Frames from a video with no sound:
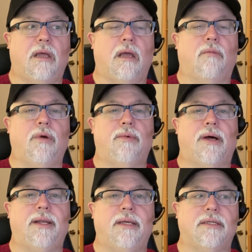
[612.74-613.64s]
We
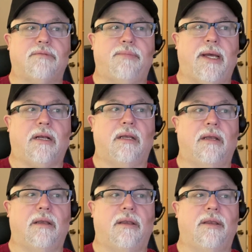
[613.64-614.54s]
want to inspect
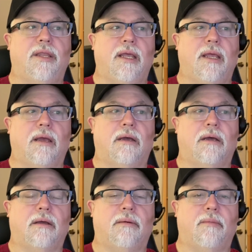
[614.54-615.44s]

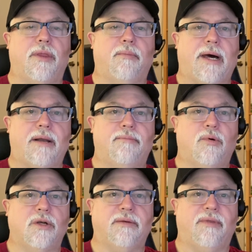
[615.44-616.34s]
the bottom
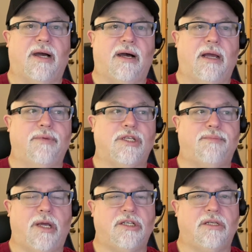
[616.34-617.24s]
boards of the hive,
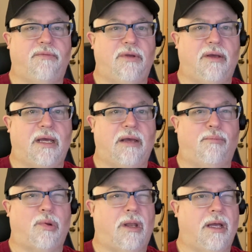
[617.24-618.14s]
especially if you have
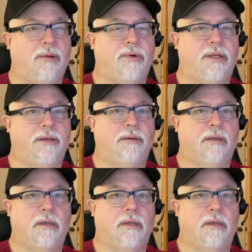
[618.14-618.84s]
plywood